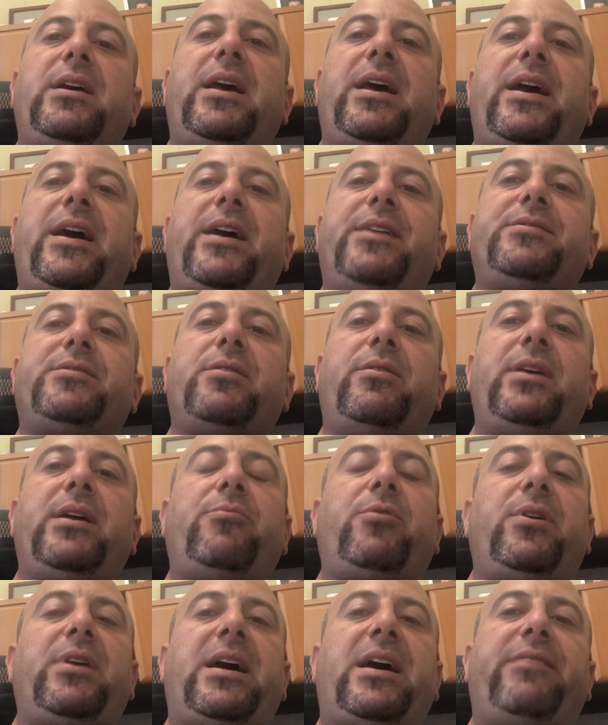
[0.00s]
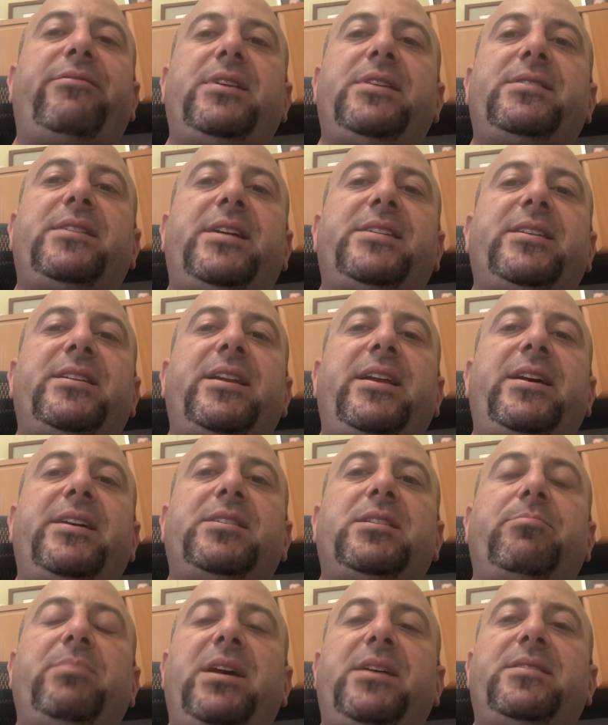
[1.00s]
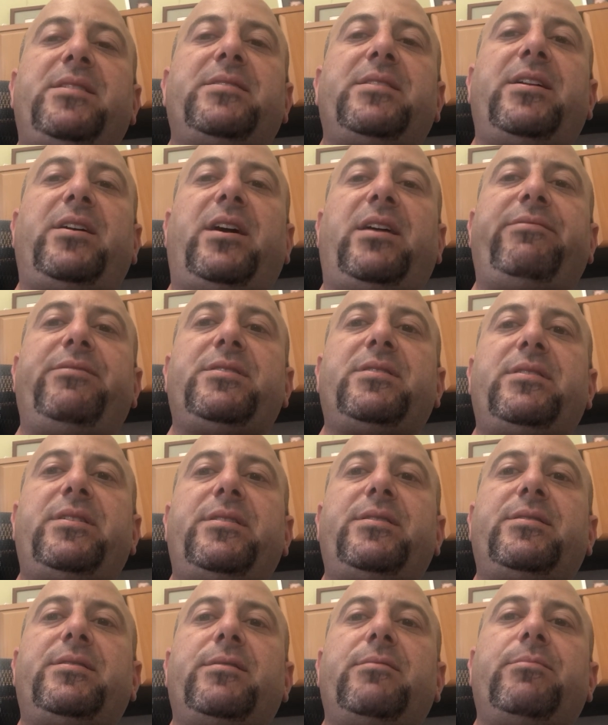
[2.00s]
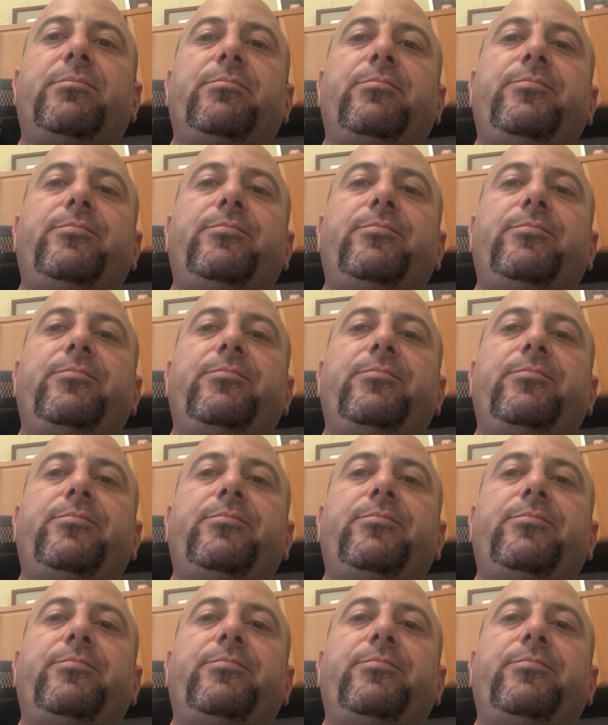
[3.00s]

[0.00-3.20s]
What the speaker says: And so they won't have these designated spaces and offices.